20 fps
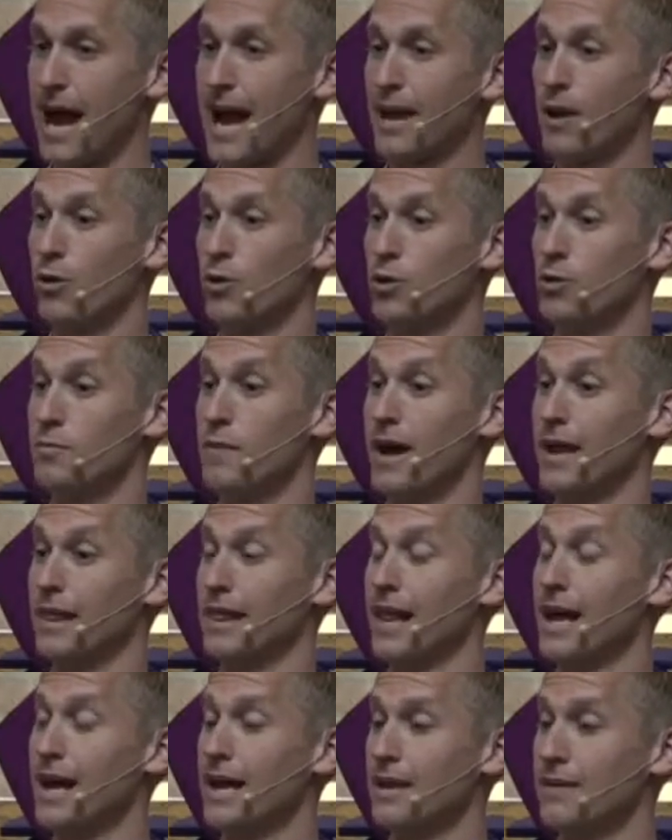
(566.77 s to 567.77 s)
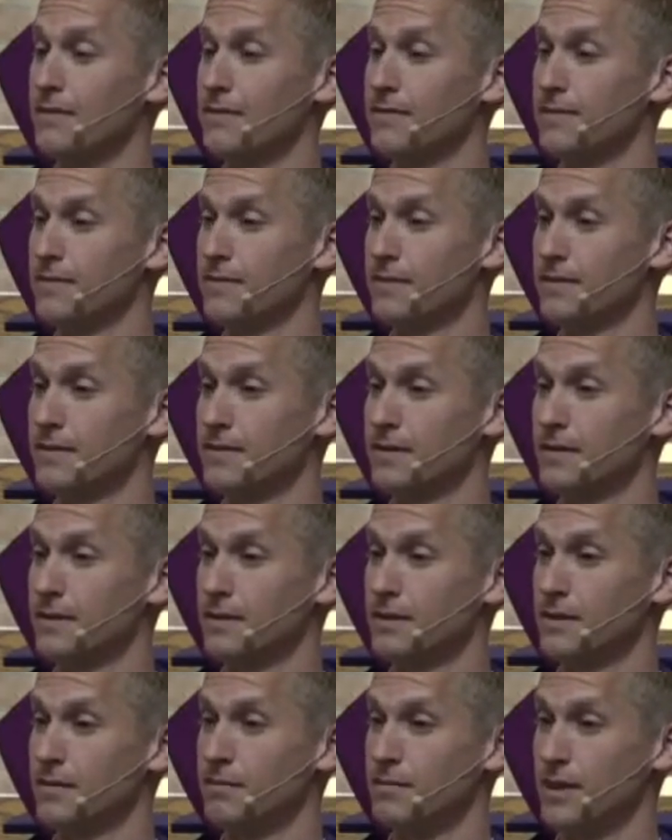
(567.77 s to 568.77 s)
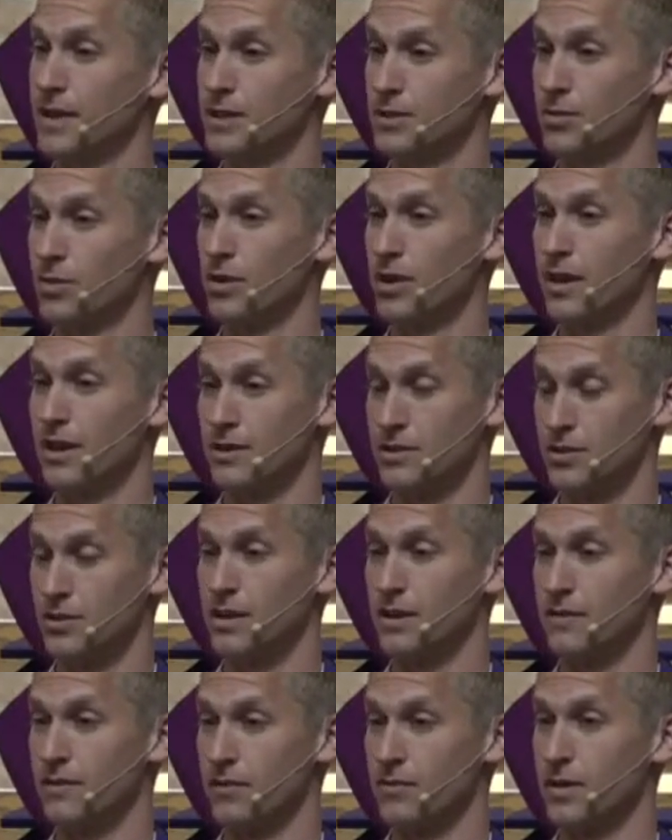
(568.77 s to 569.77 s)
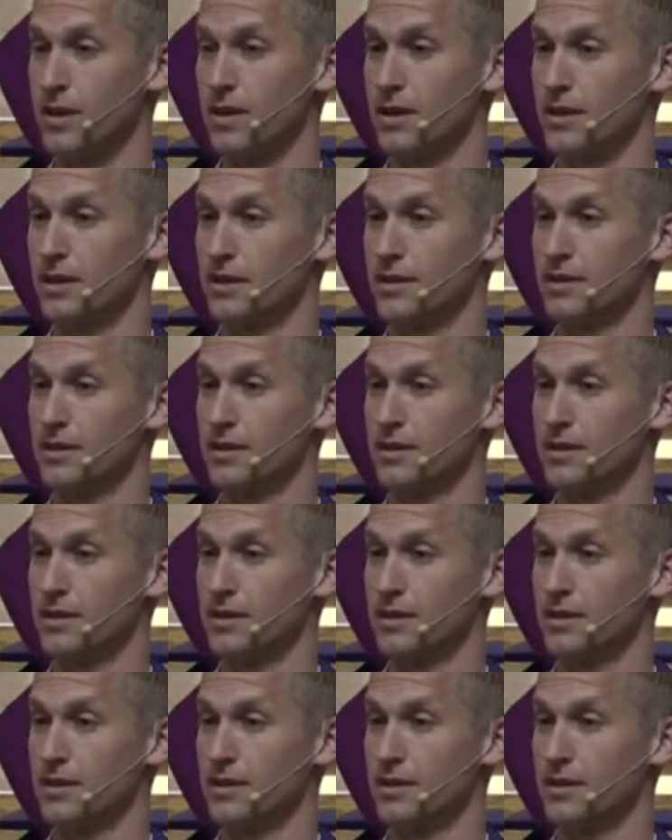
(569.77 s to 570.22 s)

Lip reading: I owe you my life because of what it is you did for me.